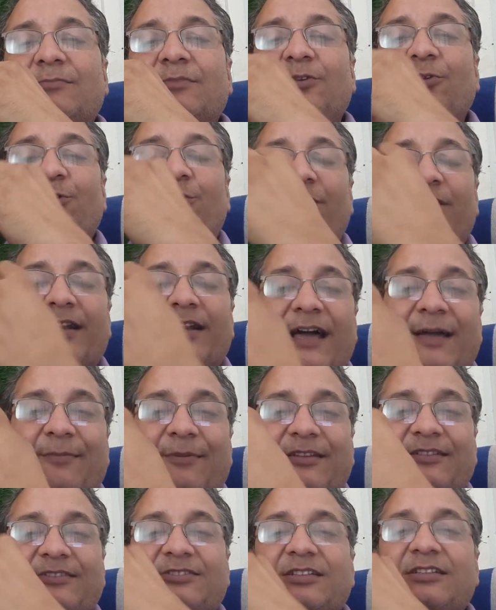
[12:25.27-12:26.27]
lower
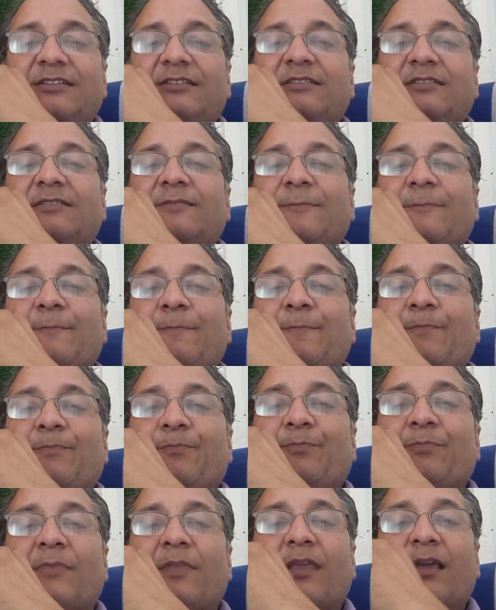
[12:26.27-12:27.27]
dimension,
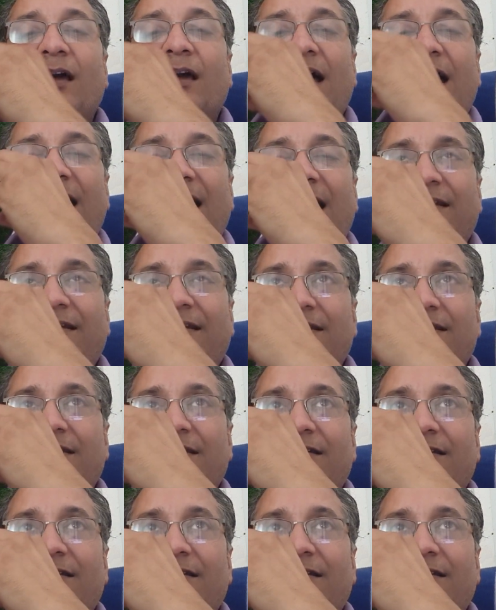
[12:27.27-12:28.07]
and